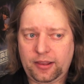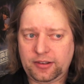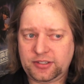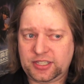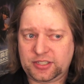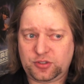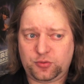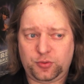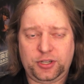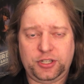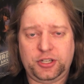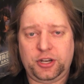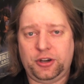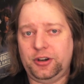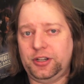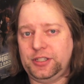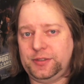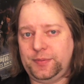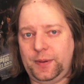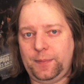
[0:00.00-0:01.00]
Just
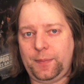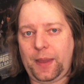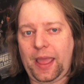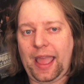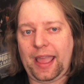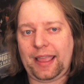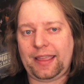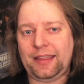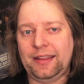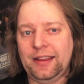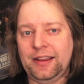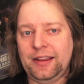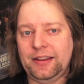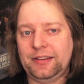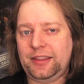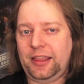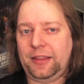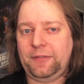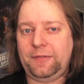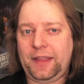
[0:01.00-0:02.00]
returns me back
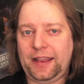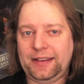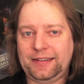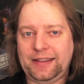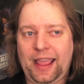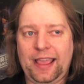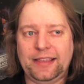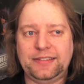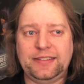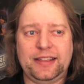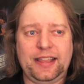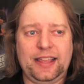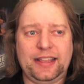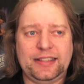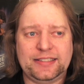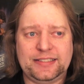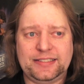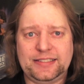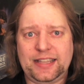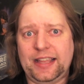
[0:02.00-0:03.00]
to that fantastic,
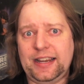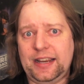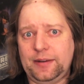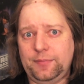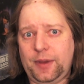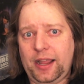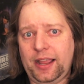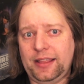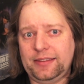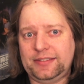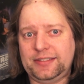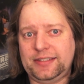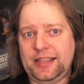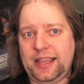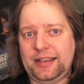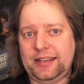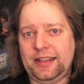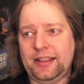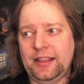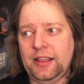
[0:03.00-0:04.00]
excited
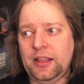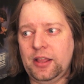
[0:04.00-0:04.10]
mindset